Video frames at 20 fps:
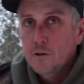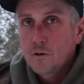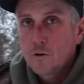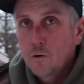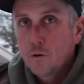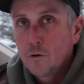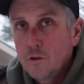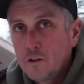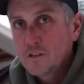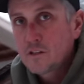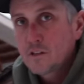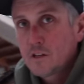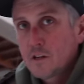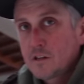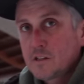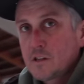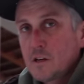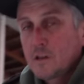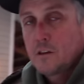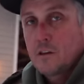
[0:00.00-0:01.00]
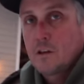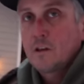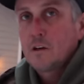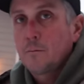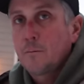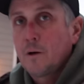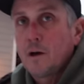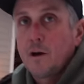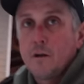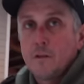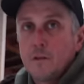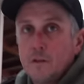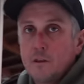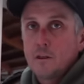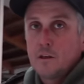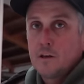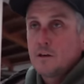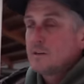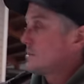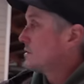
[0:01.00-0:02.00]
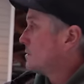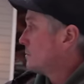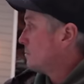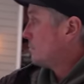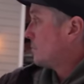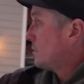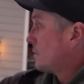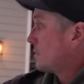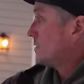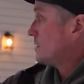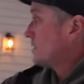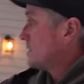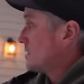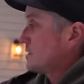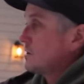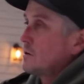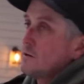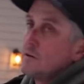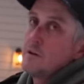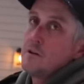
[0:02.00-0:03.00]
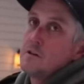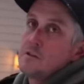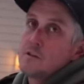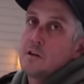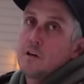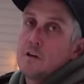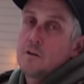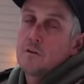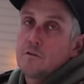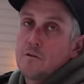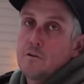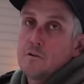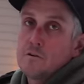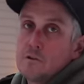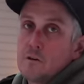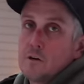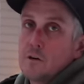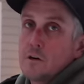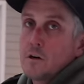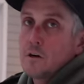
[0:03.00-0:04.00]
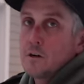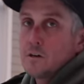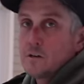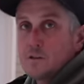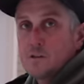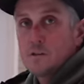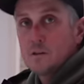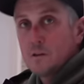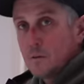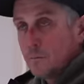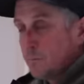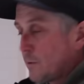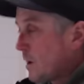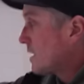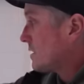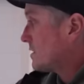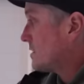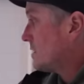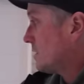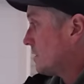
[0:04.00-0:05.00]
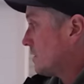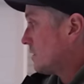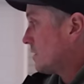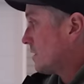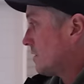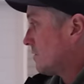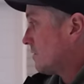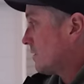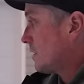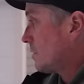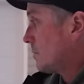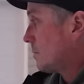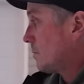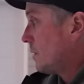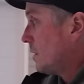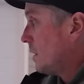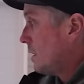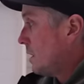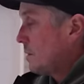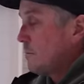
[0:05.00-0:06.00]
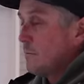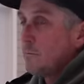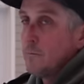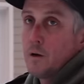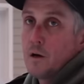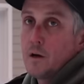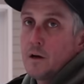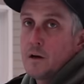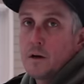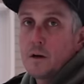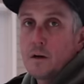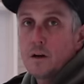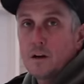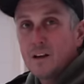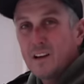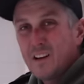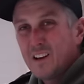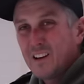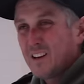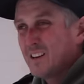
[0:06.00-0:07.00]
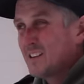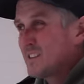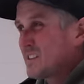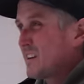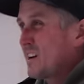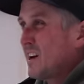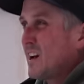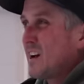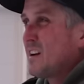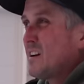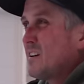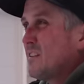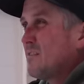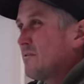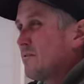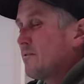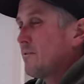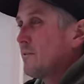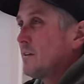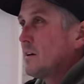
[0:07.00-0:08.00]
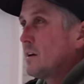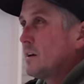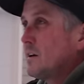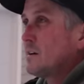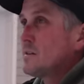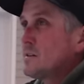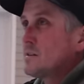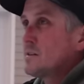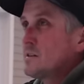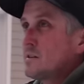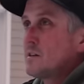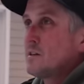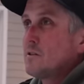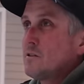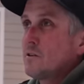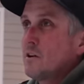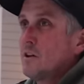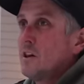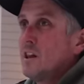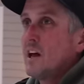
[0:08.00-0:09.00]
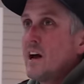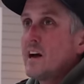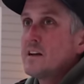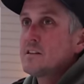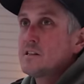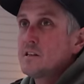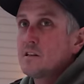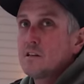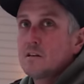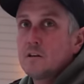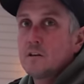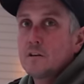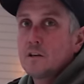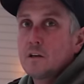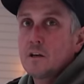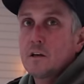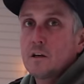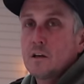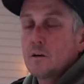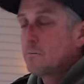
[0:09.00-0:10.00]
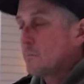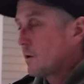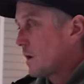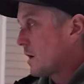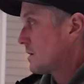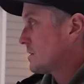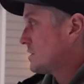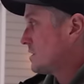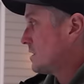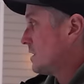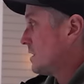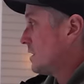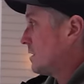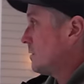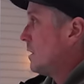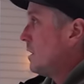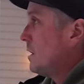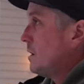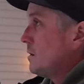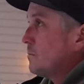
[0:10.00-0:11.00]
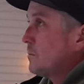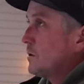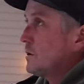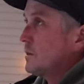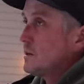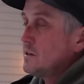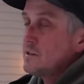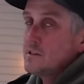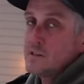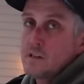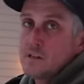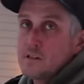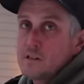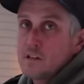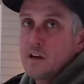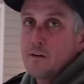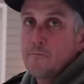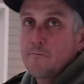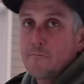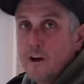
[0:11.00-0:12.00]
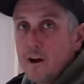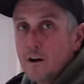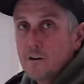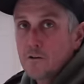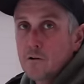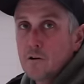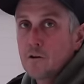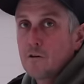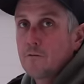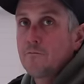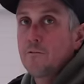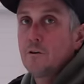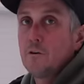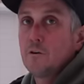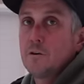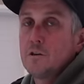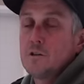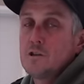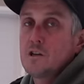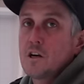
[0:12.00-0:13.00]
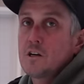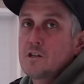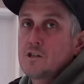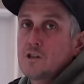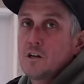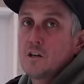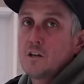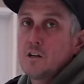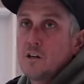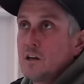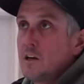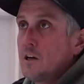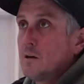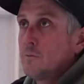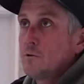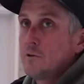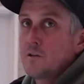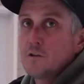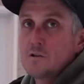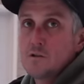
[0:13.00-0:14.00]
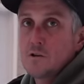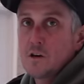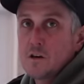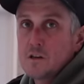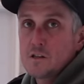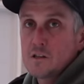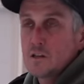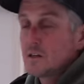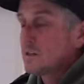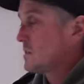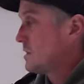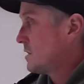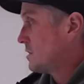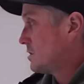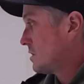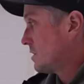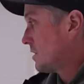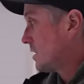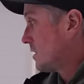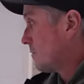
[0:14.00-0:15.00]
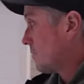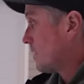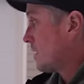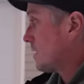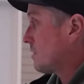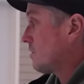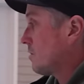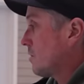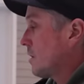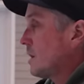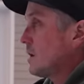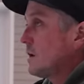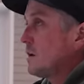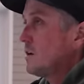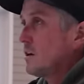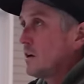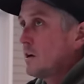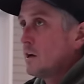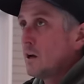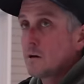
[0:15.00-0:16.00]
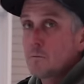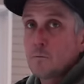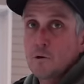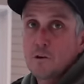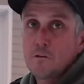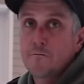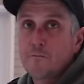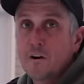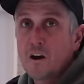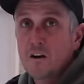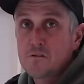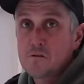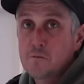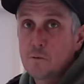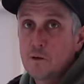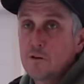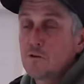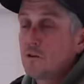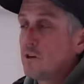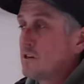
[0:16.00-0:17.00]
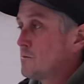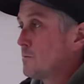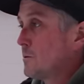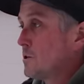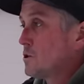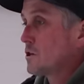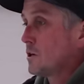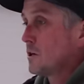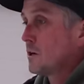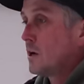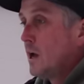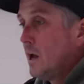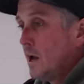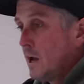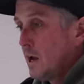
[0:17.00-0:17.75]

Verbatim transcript: of the coolest things I think about this middle series Land Cruiser is the boxy look of it, but it's kind of it's still classic looking and boxy but these things came factory with fuel injection they came with a straight six engine they ran great you get them with a five speed transmission